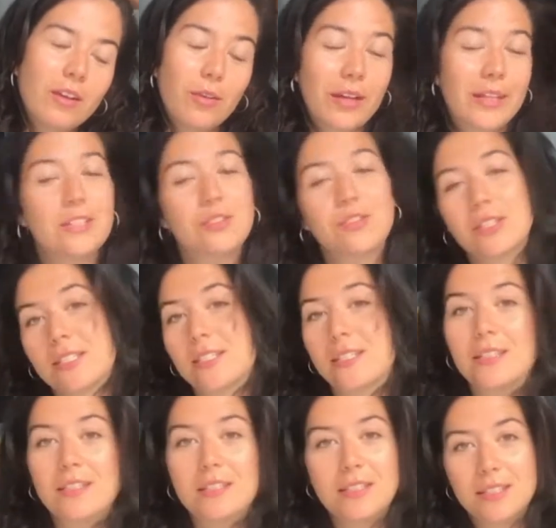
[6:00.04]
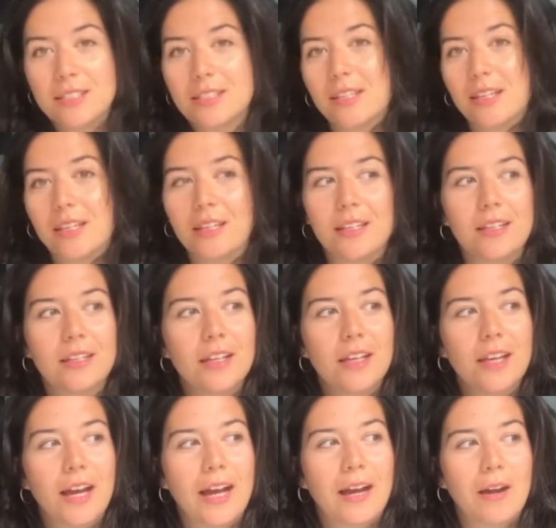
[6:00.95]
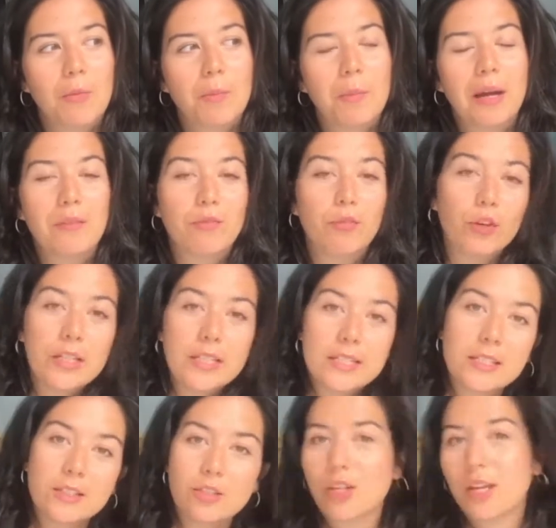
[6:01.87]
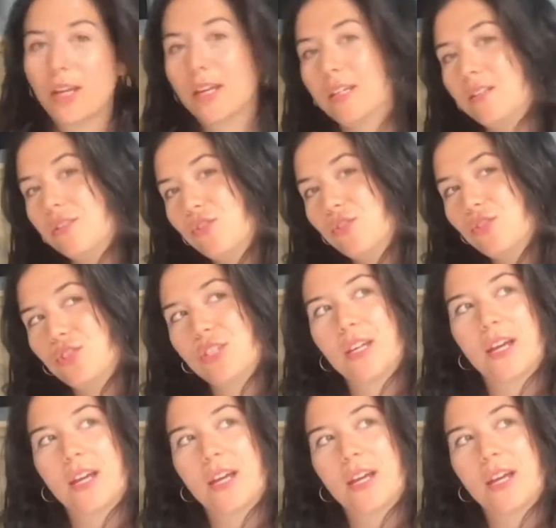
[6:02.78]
interesting to see how my voice changed